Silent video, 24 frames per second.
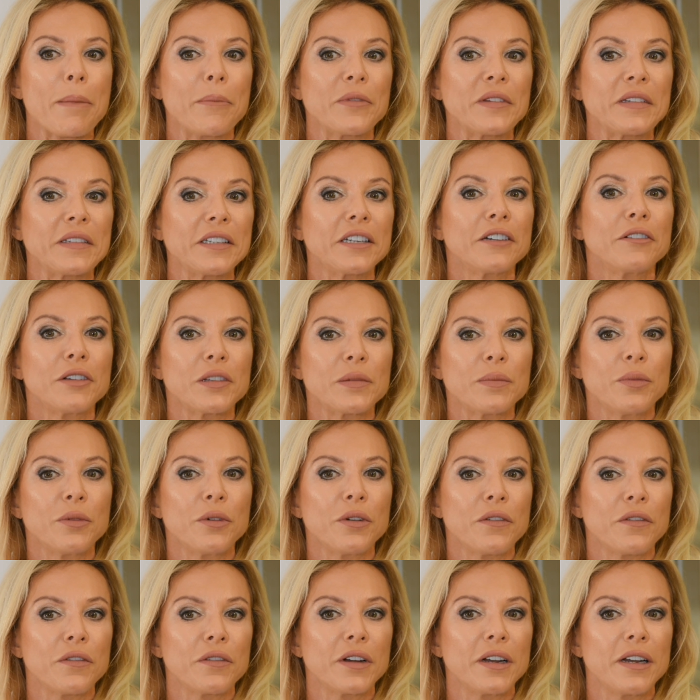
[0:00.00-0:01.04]
serious
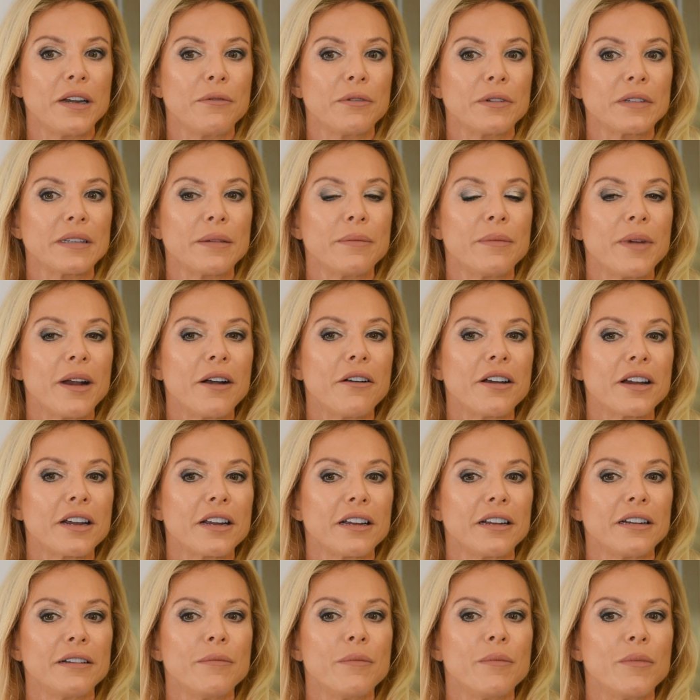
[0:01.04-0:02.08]
boyfriend. He was an
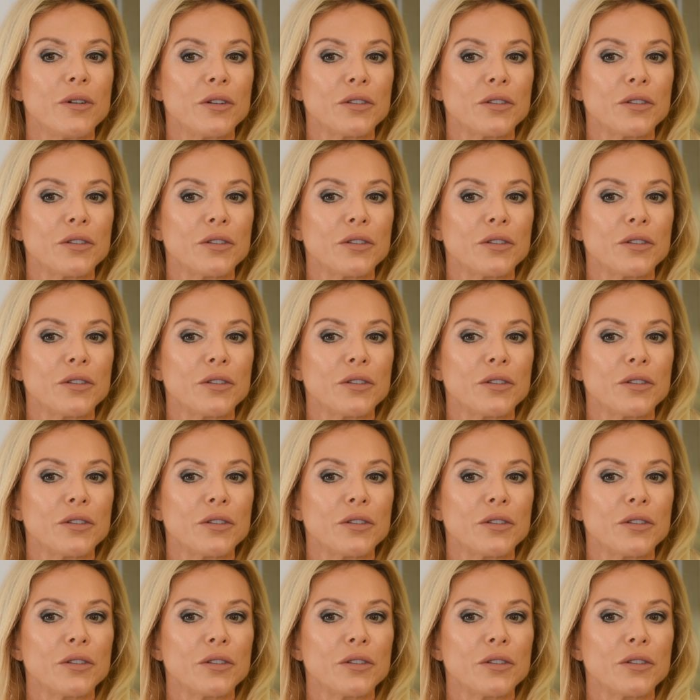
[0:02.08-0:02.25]
American